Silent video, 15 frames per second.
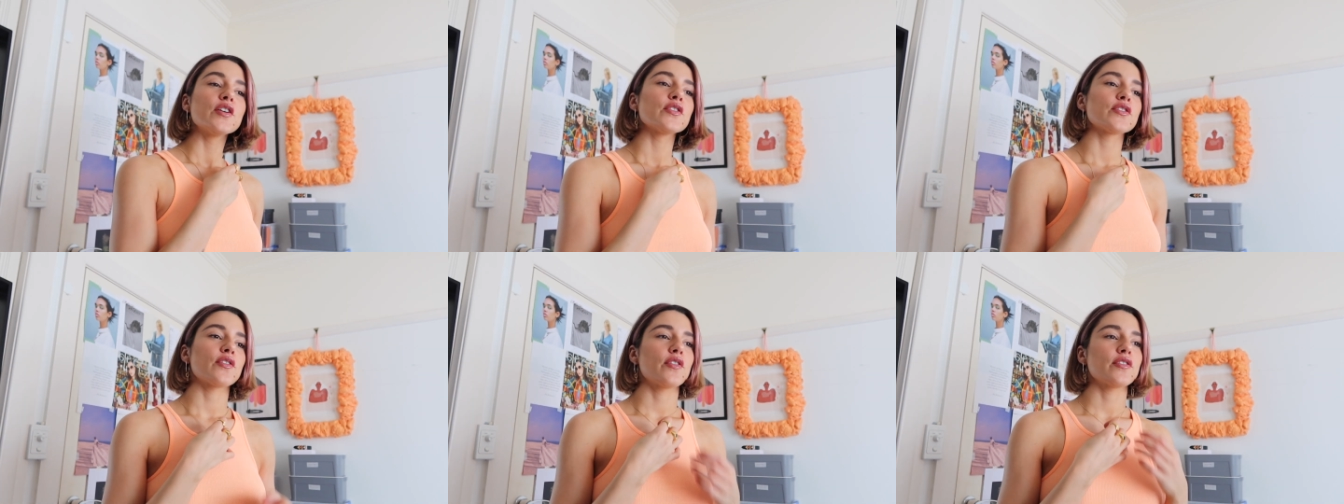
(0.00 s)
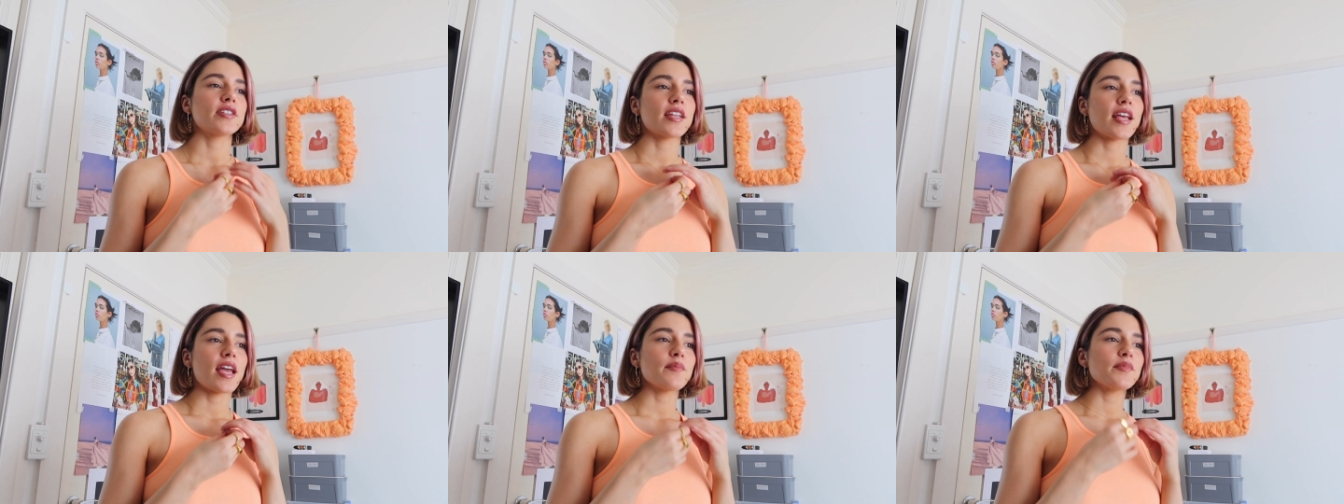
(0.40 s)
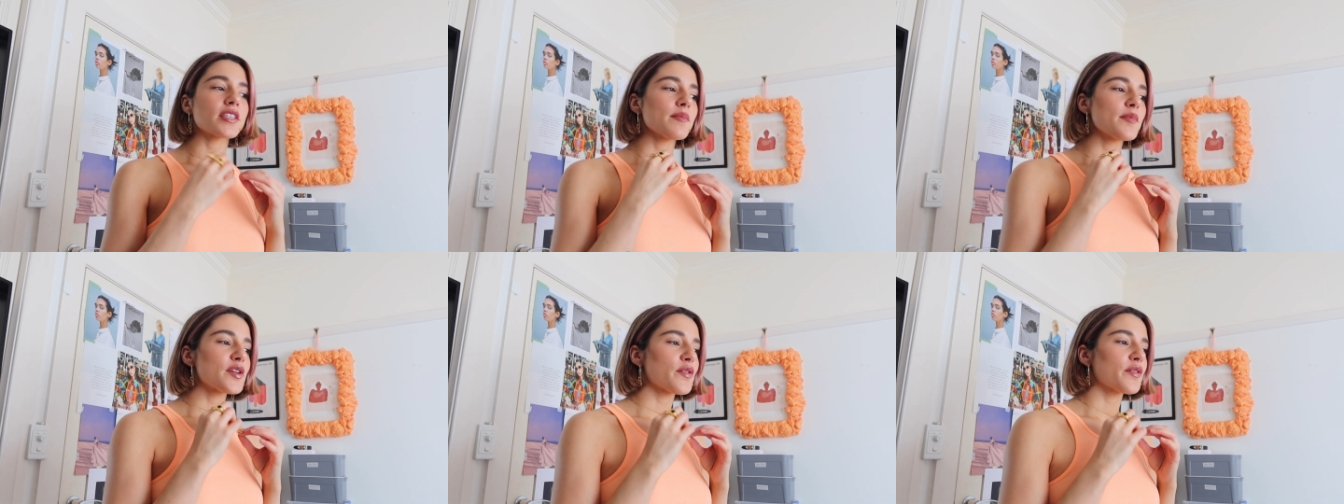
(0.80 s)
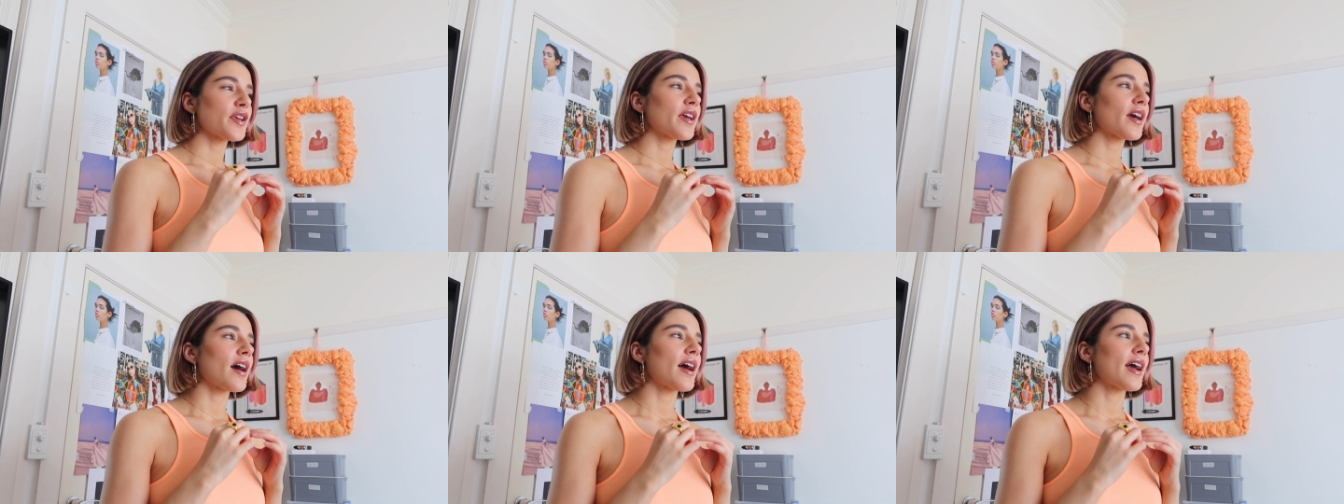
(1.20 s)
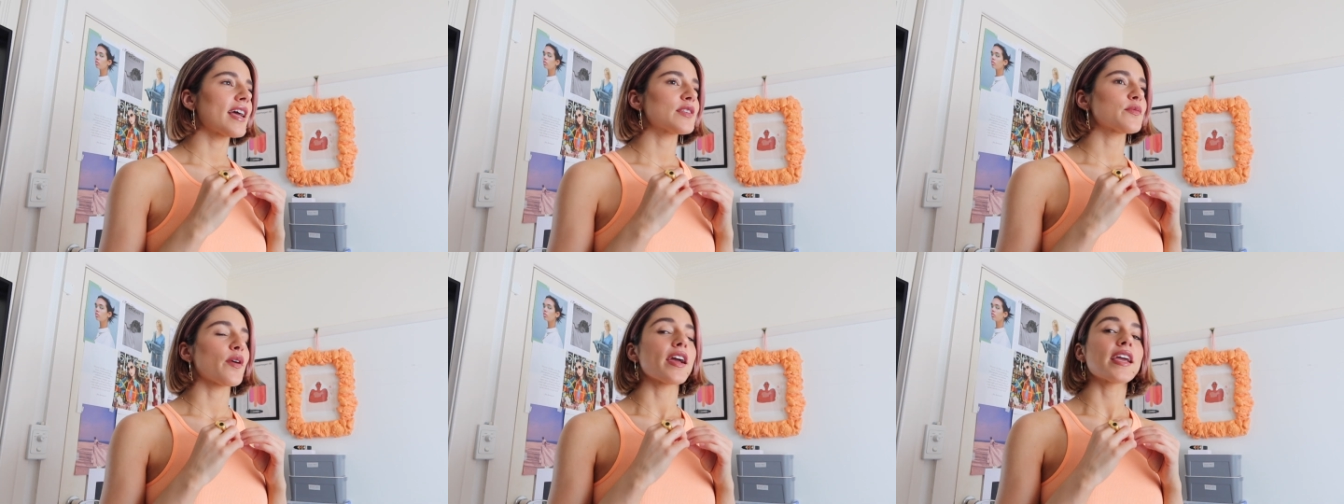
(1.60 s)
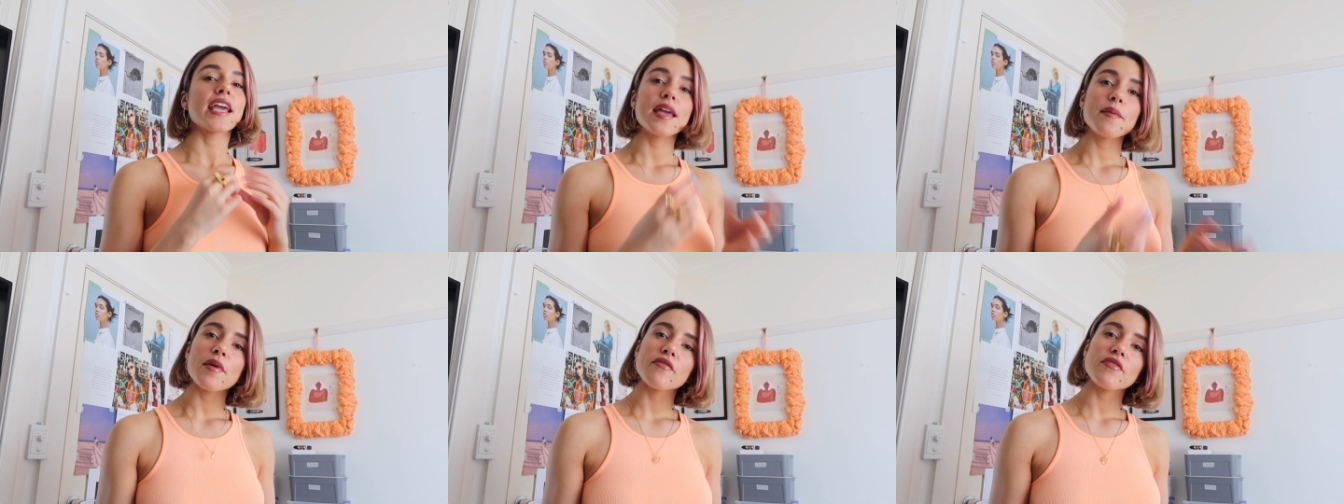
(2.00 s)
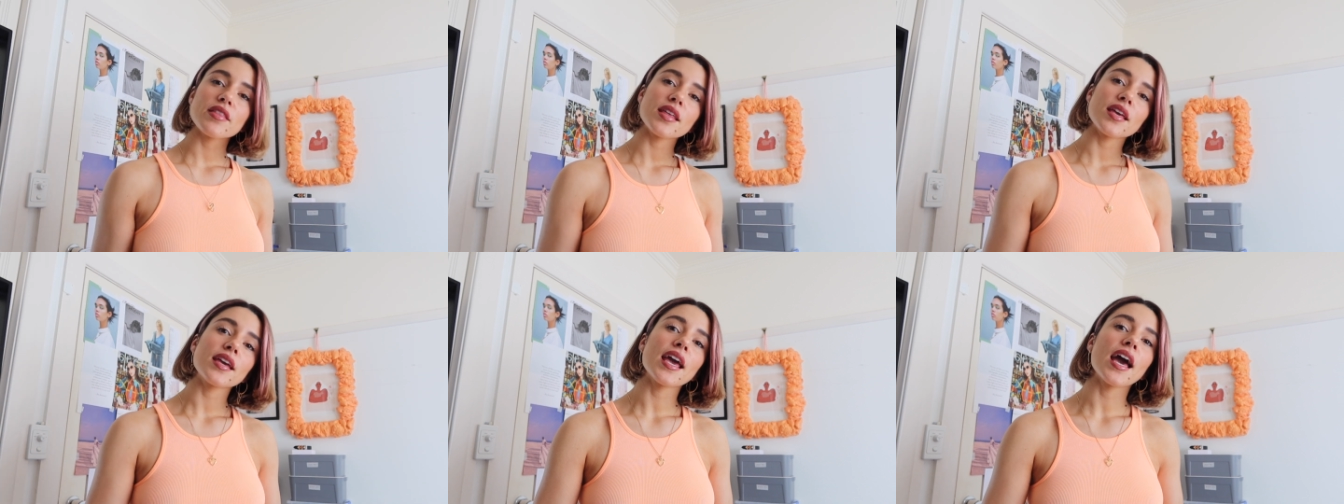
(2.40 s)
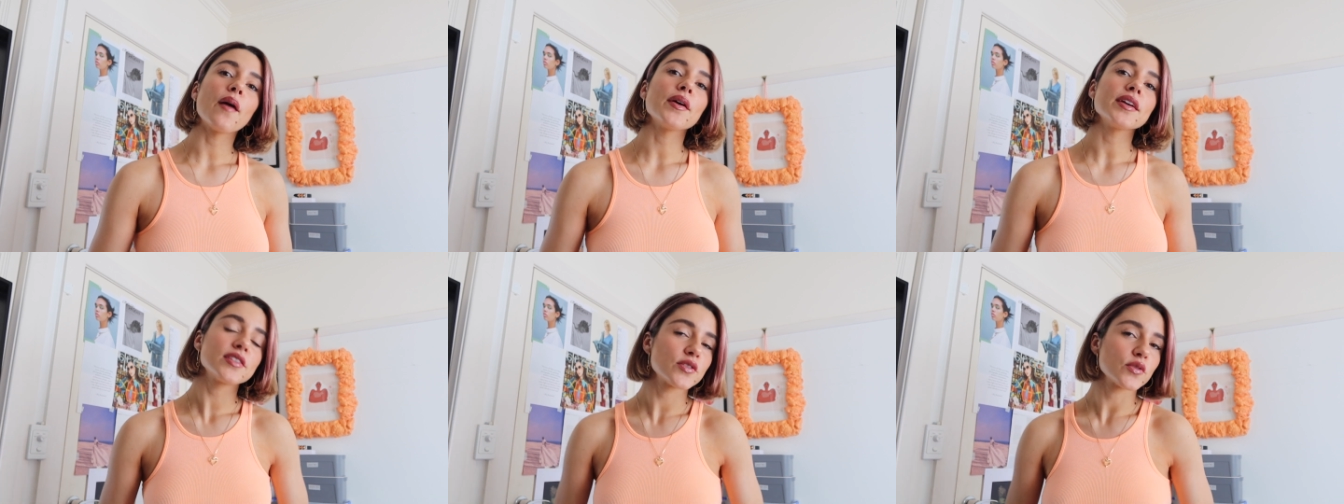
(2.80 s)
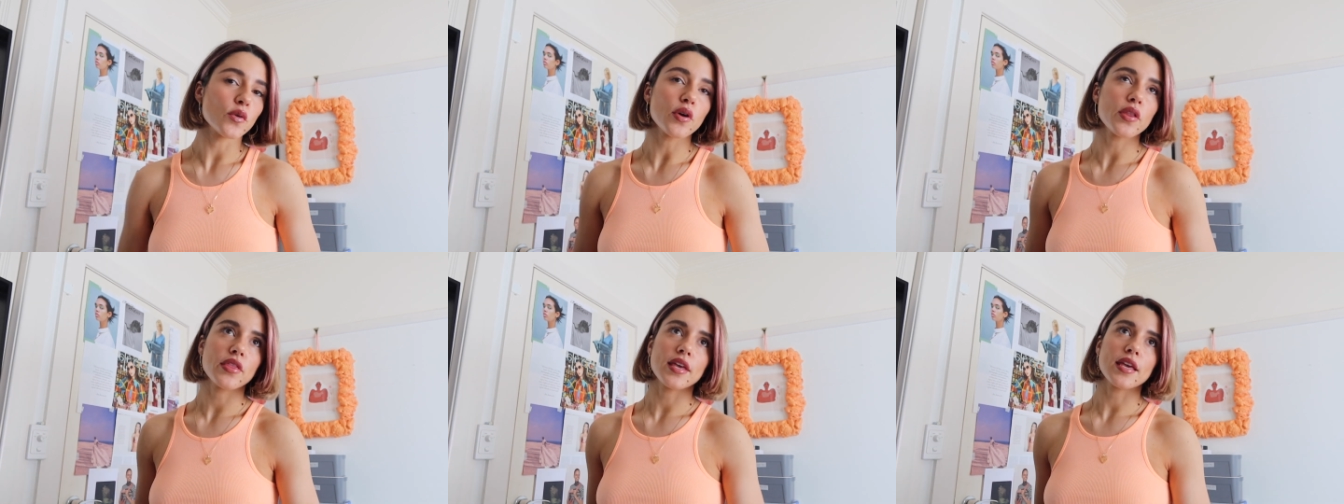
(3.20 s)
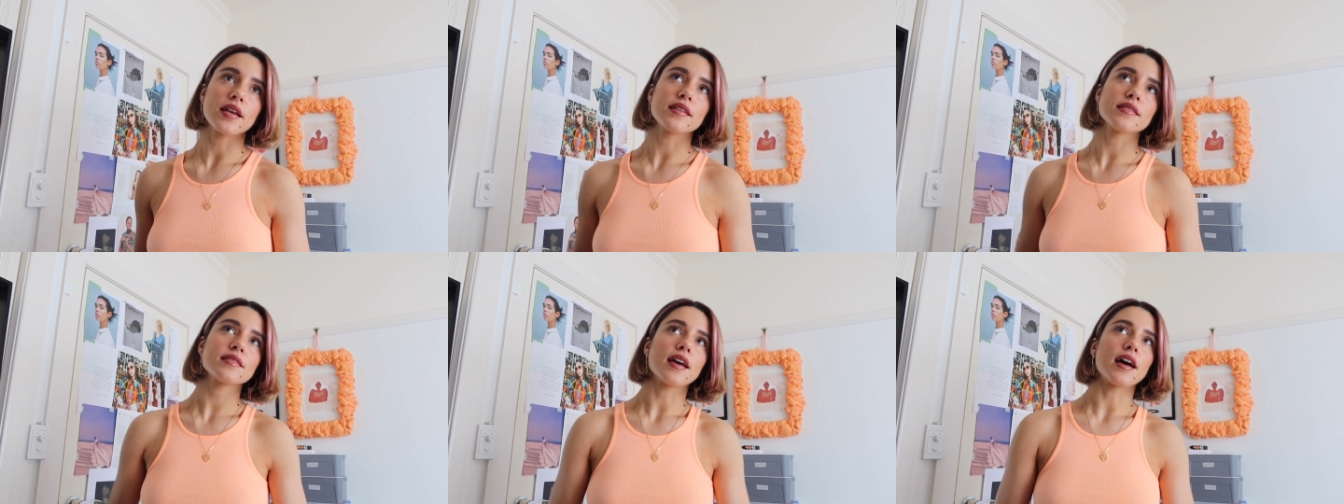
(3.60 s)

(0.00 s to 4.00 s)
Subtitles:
So today I'm just going to be showing you guys where I keep everything, how I store things.